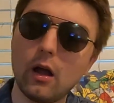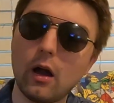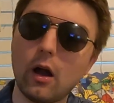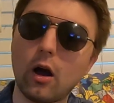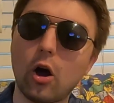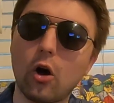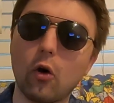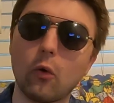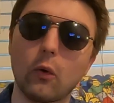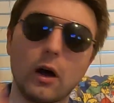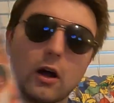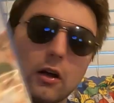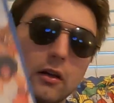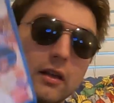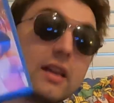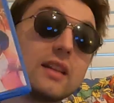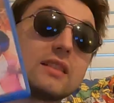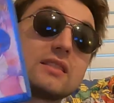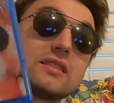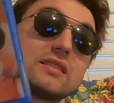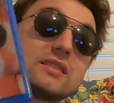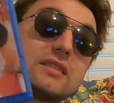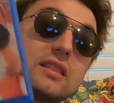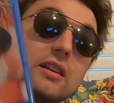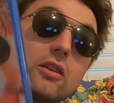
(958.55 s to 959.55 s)
oh well.
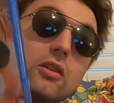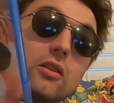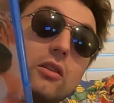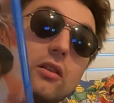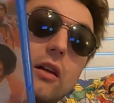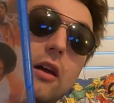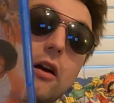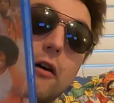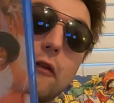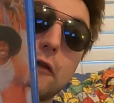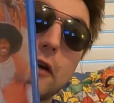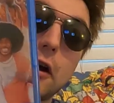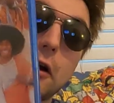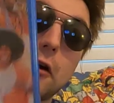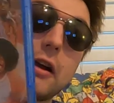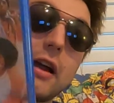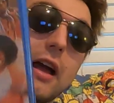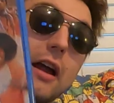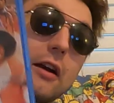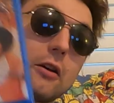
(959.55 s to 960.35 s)
It's still a very